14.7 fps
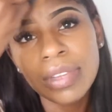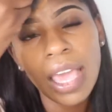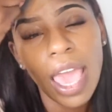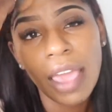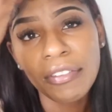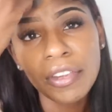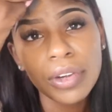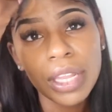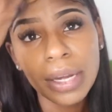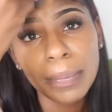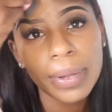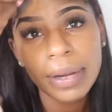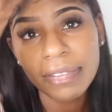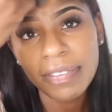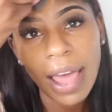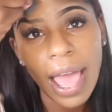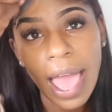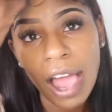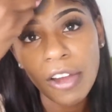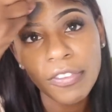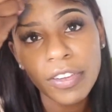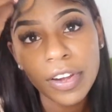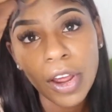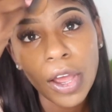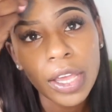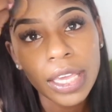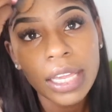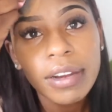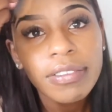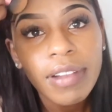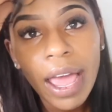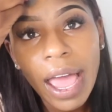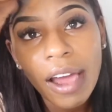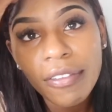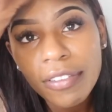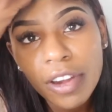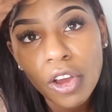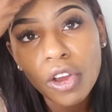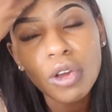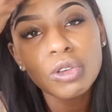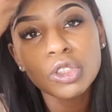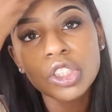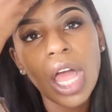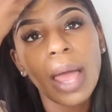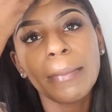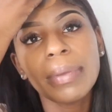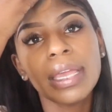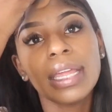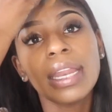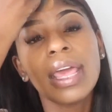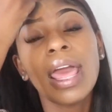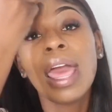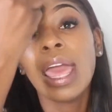If you need to put a fly outfit on, get a fly outfit on. Go shopping.